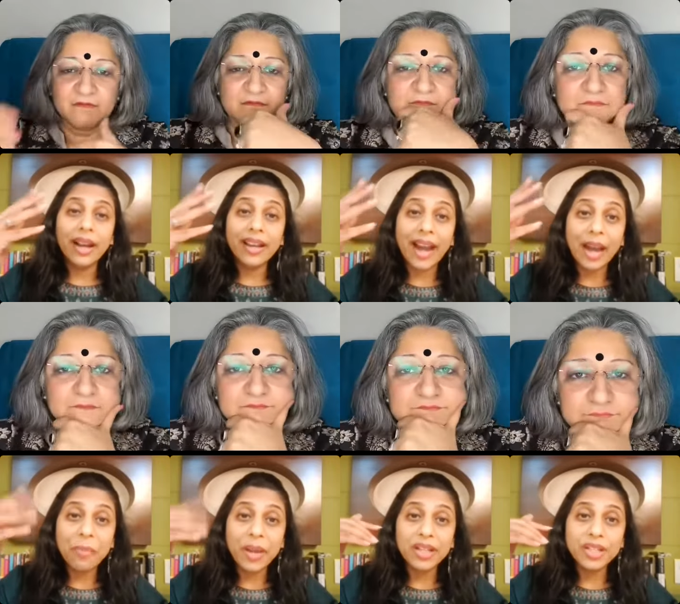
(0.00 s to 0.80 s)
Speaker 1: their
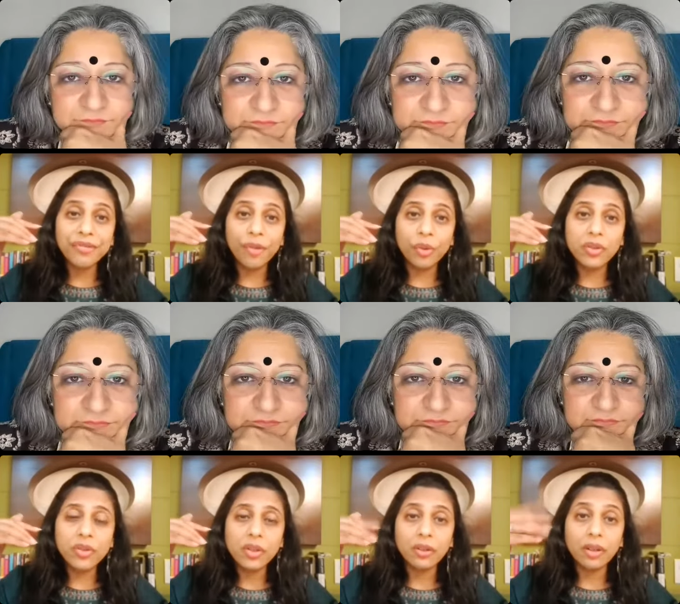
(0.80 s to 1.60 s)
maids phones the
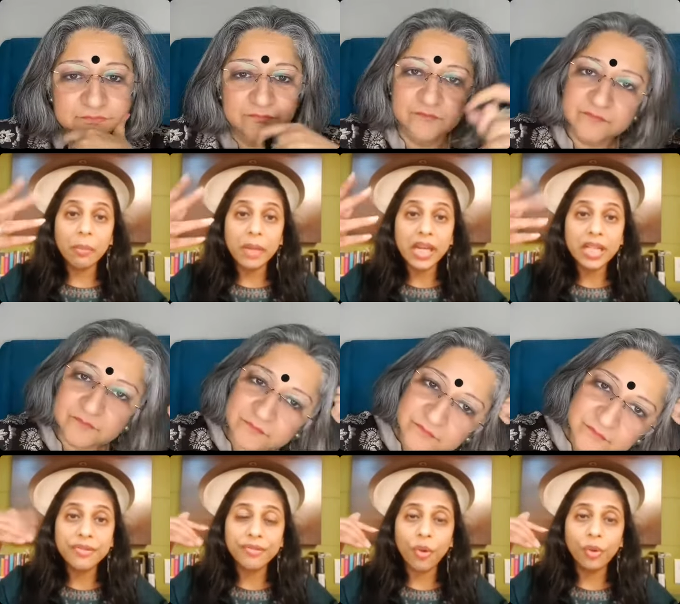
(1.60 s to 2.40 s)
house help
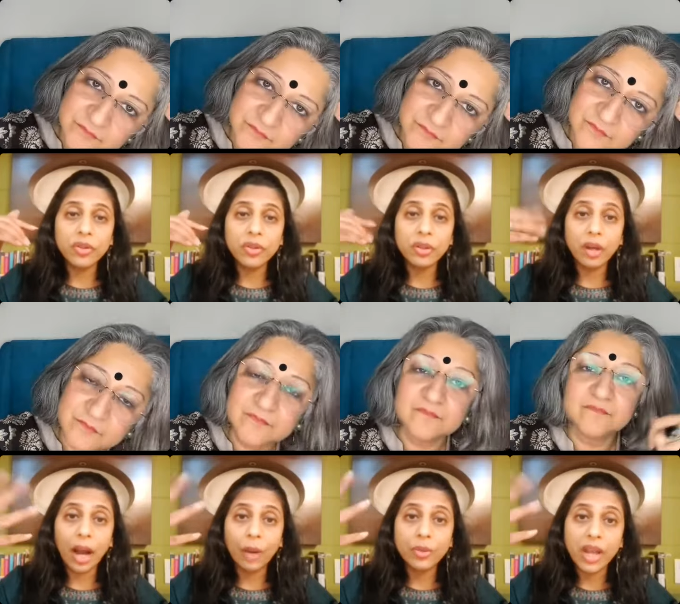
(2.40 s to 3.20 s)
phones
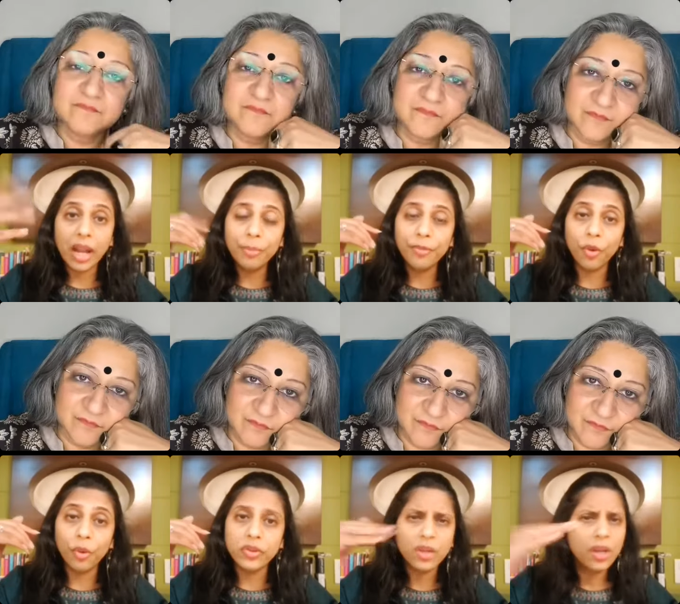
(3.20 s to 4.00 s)
every
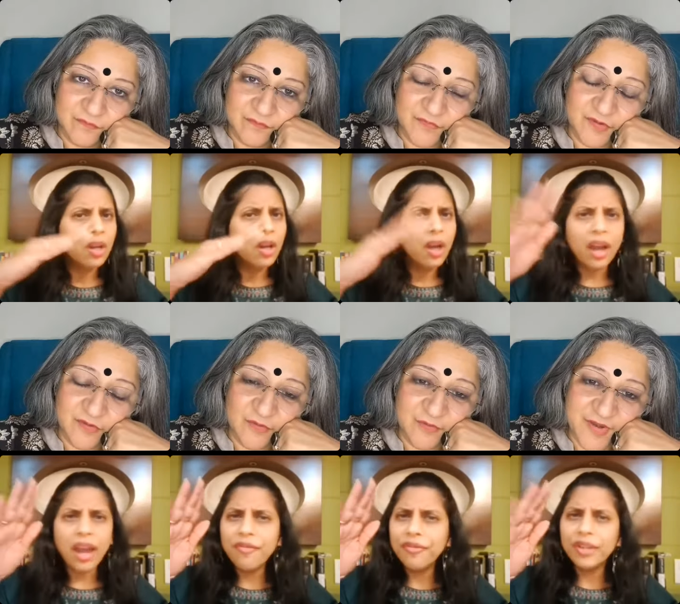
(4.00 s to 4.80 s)
child is using
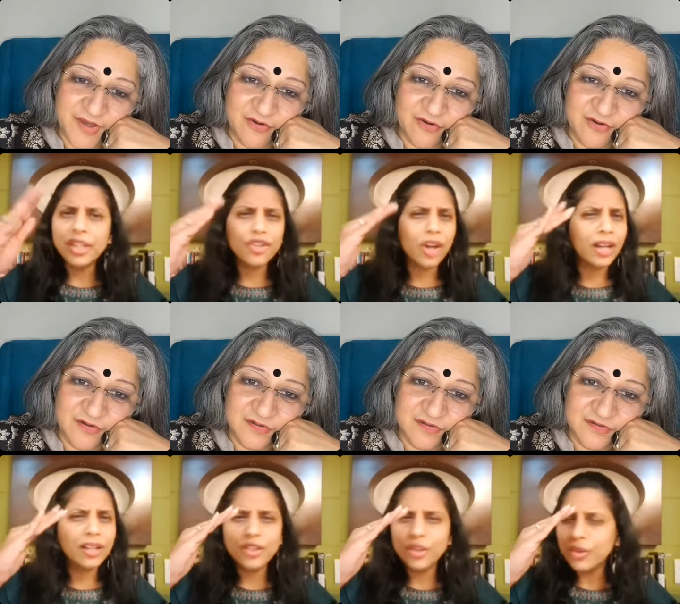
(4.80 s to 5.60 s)
every phone
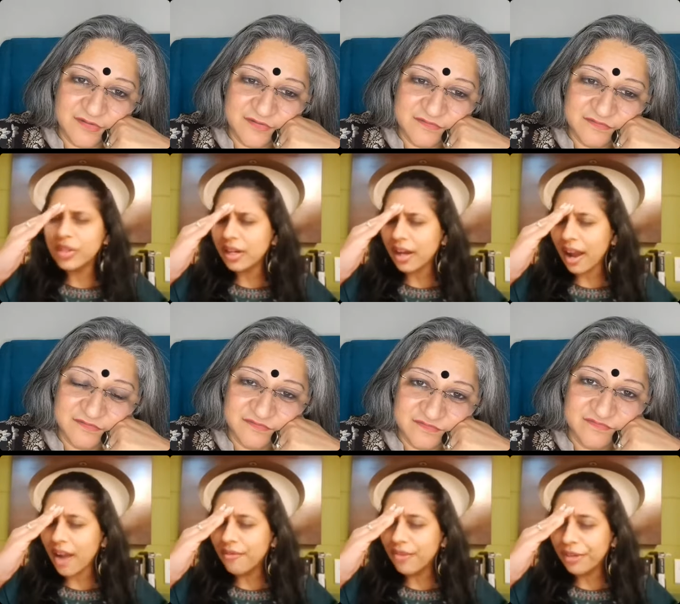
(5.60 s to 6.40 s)
that can come into
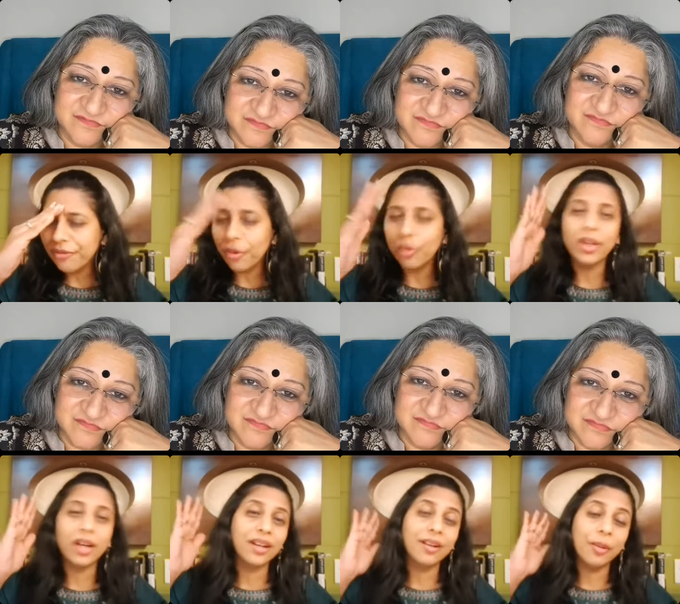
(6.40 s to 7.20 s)
their hand
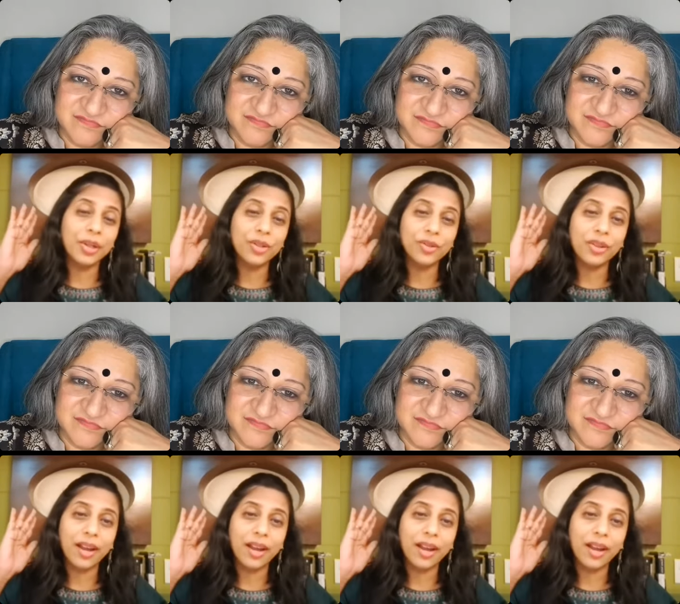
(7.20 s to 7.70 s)
and they're very